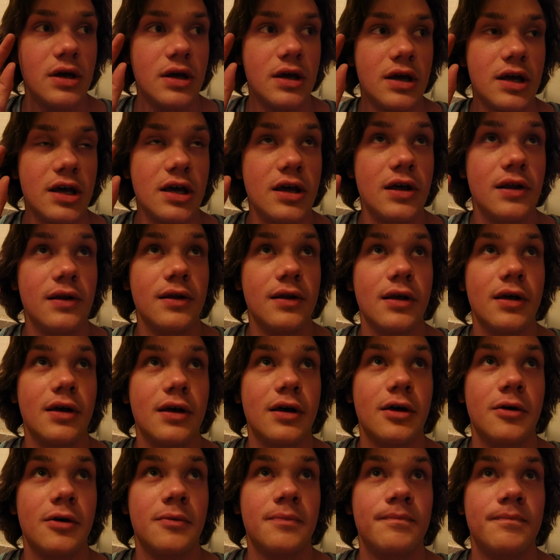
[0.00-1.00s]
And
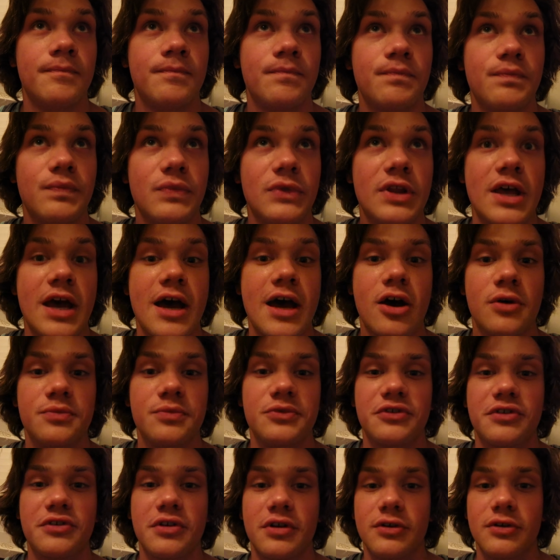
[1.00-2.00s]
um, now I'm
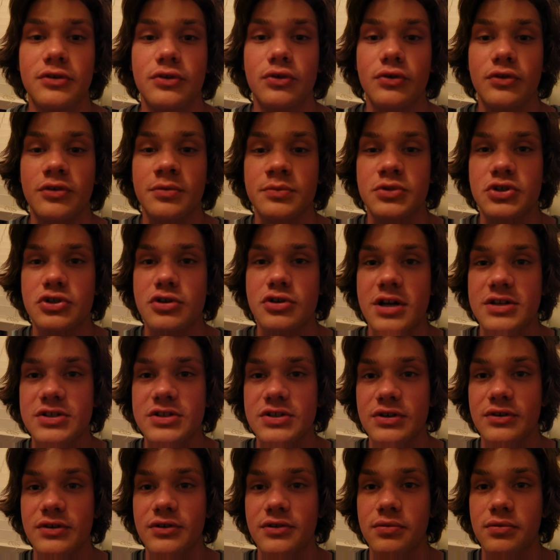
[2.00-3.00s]
just gonna do some
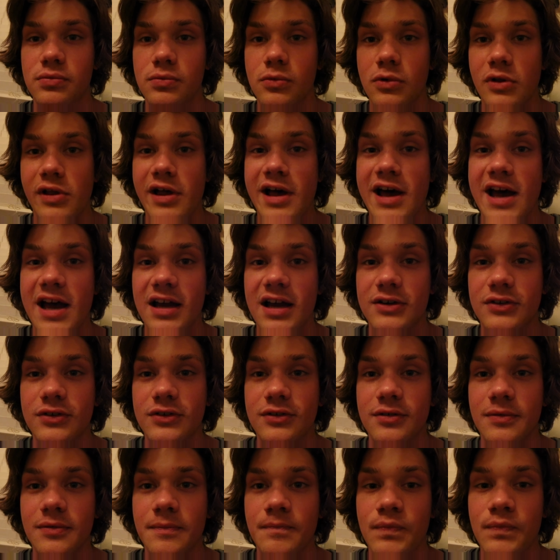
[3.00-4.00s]
stretches,
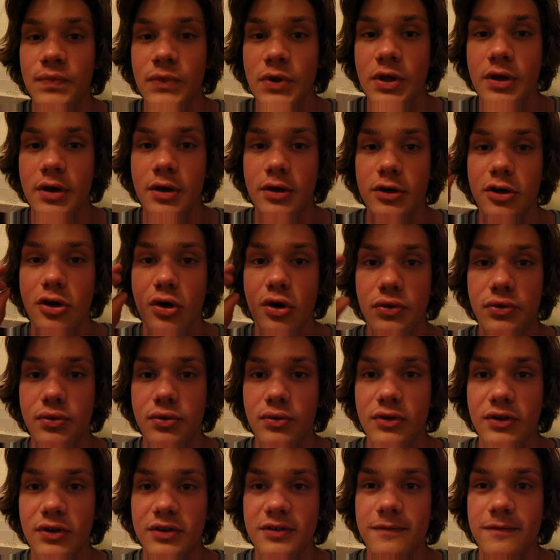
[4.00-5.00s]
relax, go
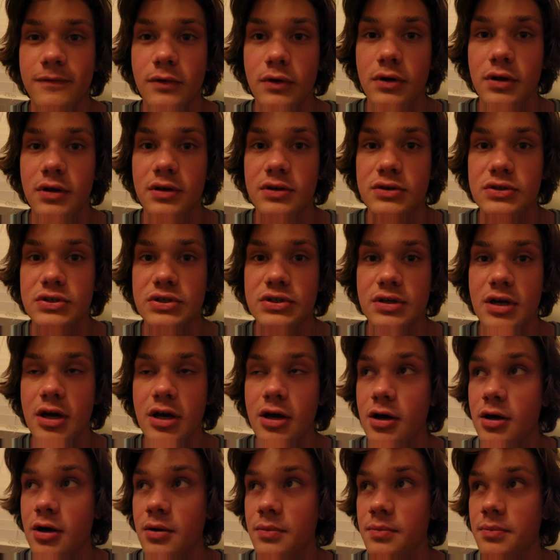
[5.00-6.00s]
through this footage,
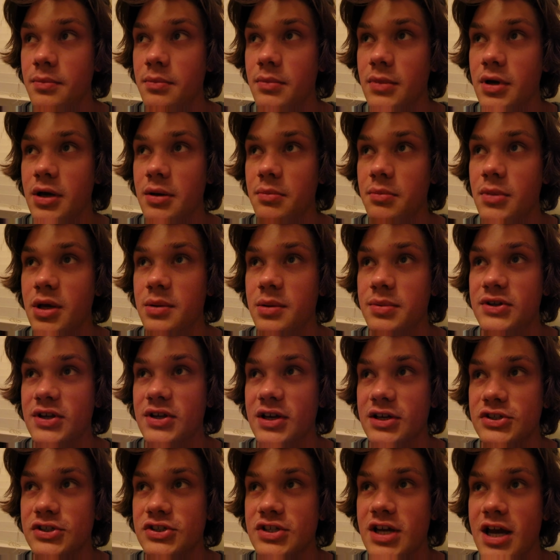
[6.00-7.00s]
um, maybe
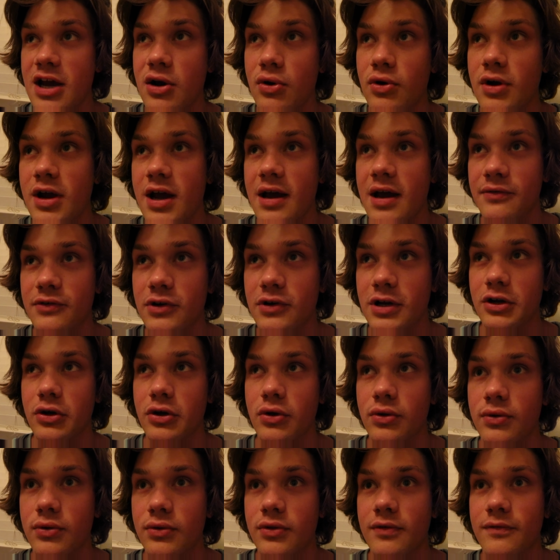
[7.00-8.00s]
take a shower after I
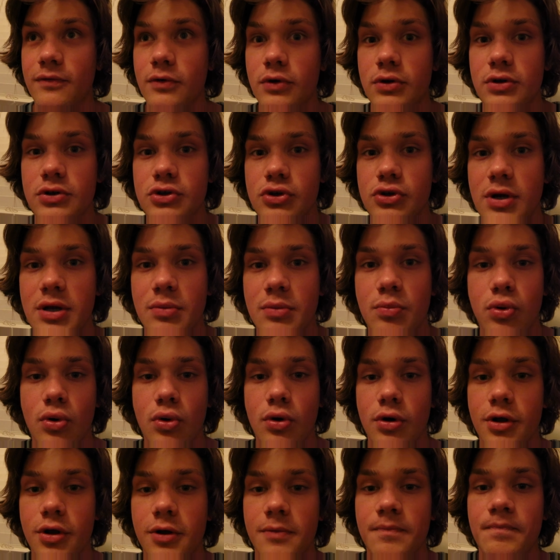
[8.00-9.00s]
go through the footage or
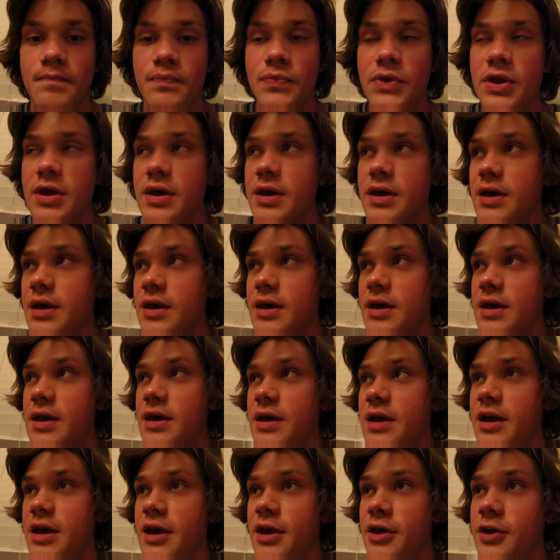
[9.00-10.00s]
import it.
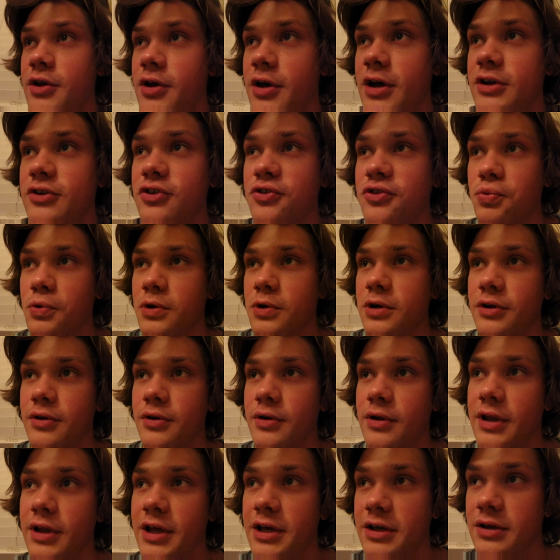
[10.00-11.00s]
And uh, I just want
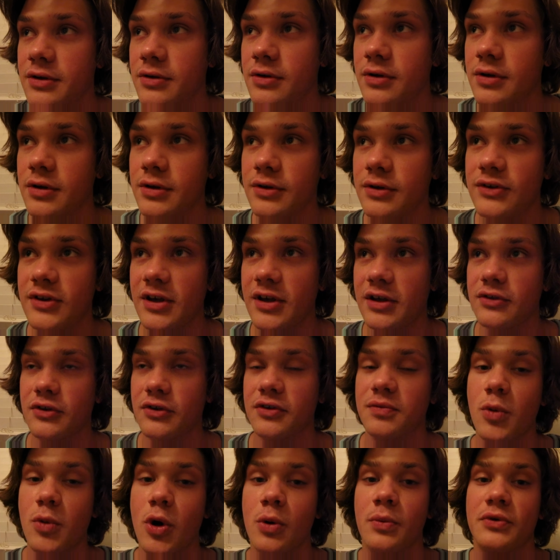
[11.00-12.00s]
to like take
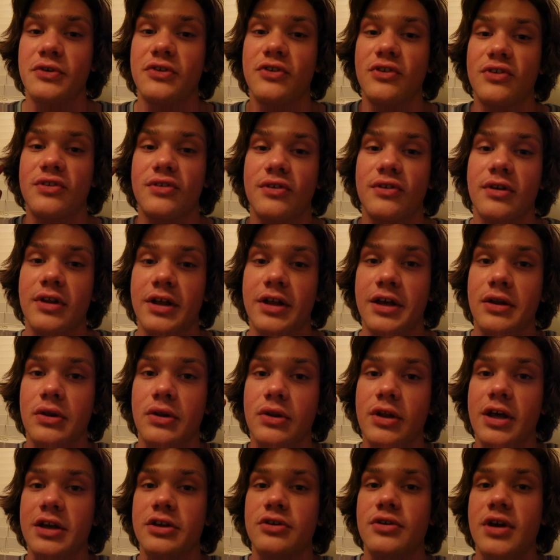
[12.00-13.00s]
this moment to just like
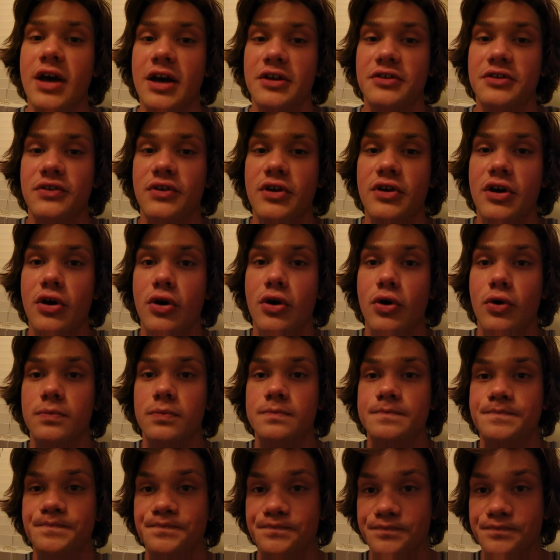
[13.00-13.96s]
let you guys know